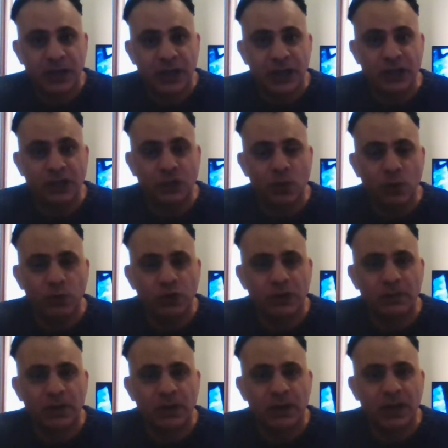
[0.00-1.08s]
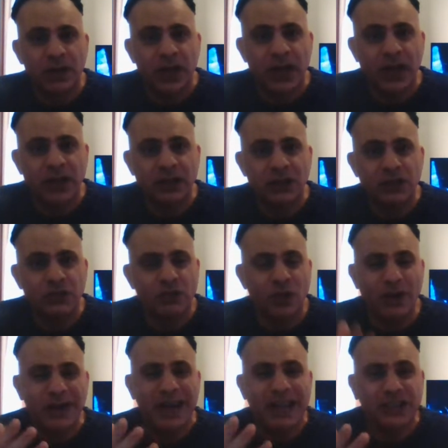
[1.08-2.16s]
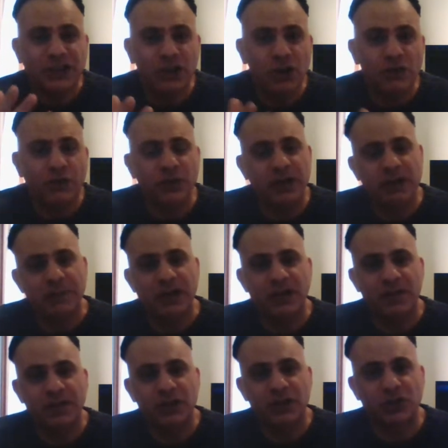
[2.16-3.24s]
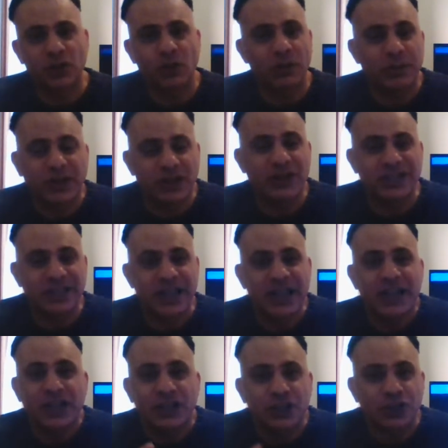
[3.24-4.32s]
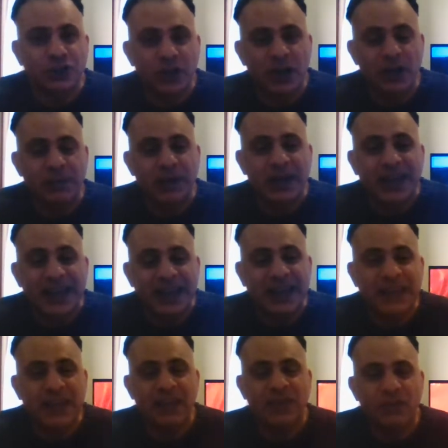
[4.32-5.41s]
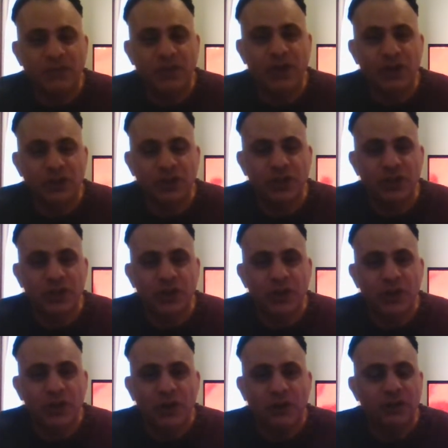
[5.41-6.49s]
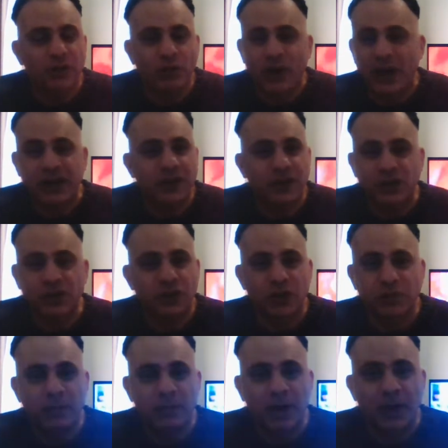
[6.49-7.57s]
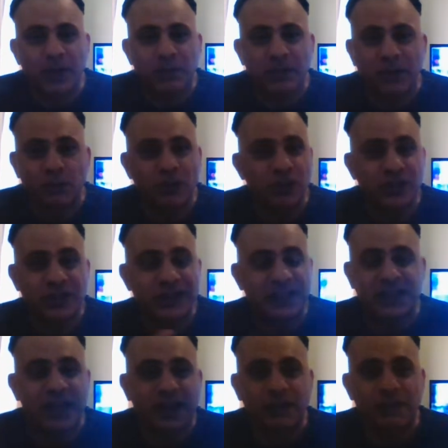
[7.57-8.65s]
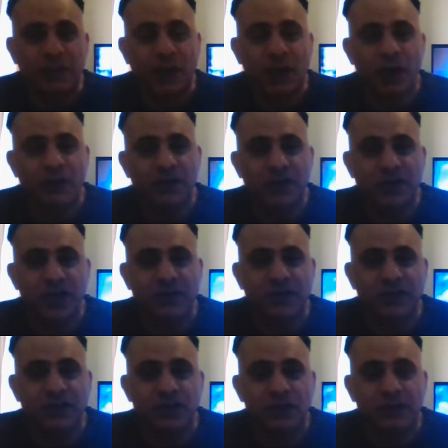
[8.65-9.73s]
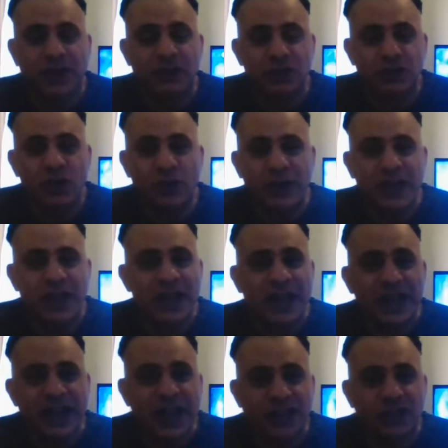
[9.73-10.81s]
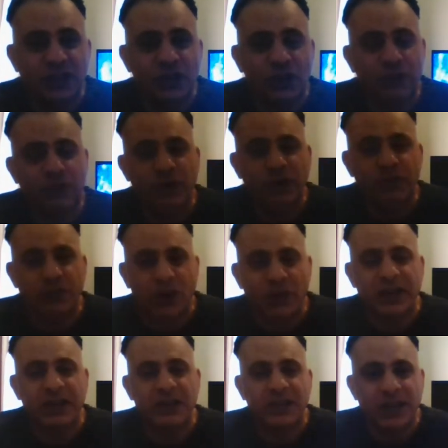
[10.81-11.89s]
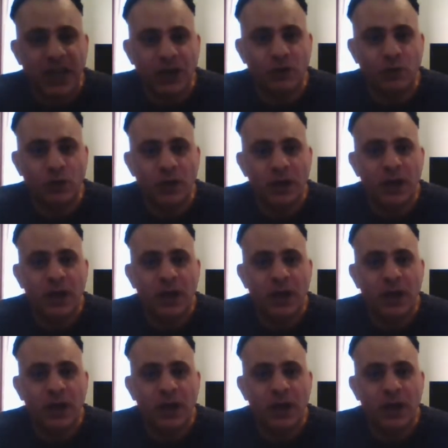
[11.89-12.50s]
It's awesome. And you've got Lex Luthor in the middle of this story because in the version of the Reign of the Superman, which is the second part of the Death of Superman story, Lex Luthor is very integral.